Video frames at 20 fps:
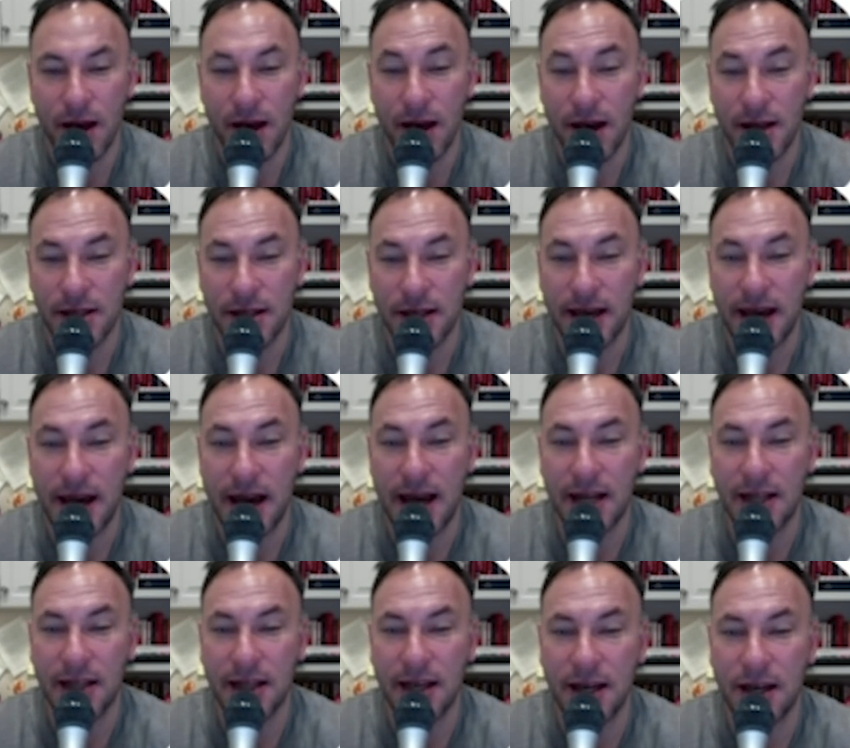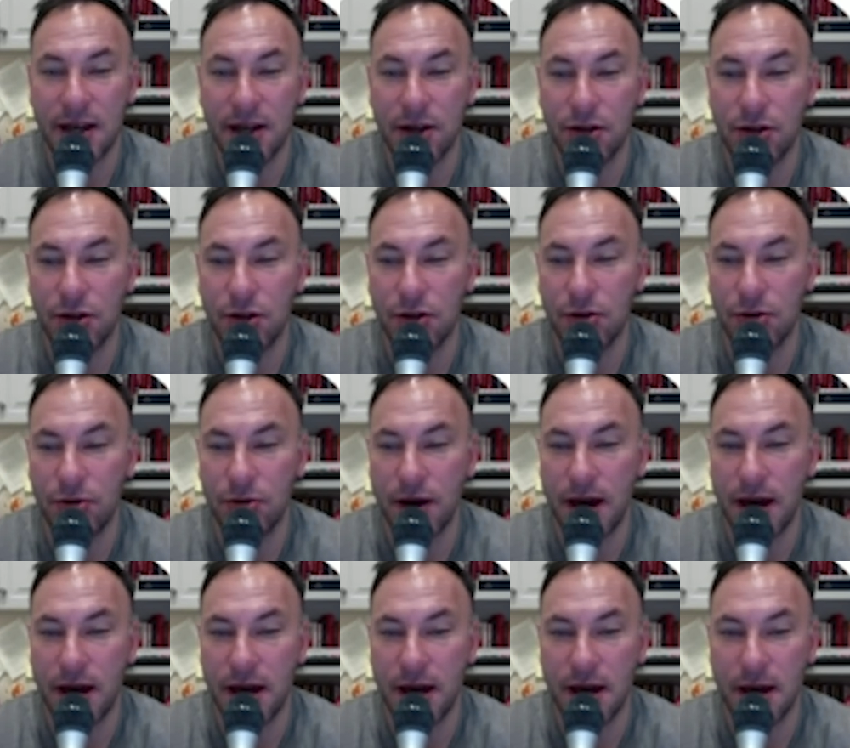as it can lead to
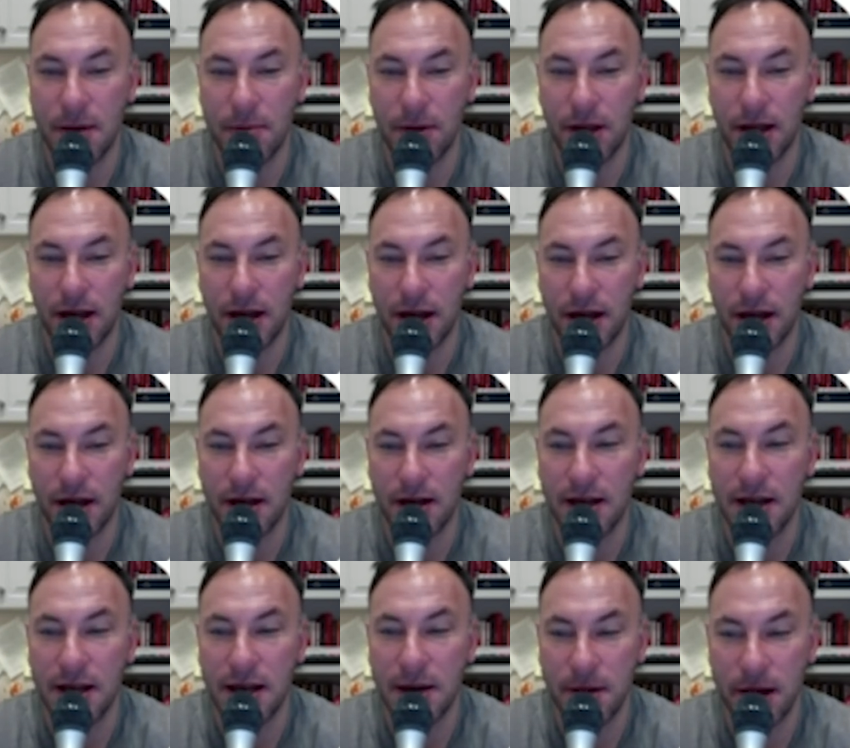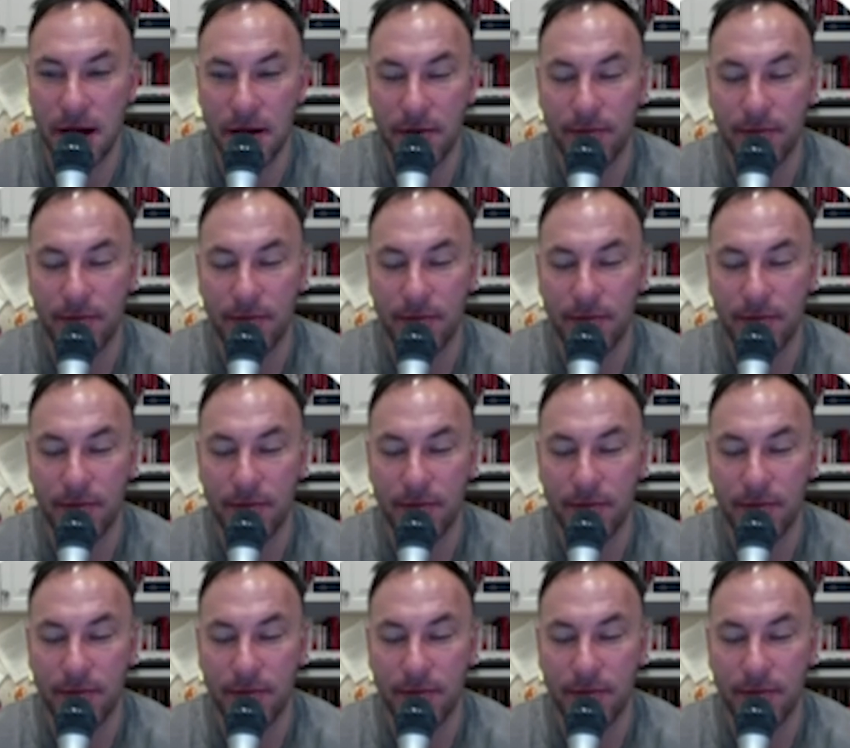a hemolytic anemia.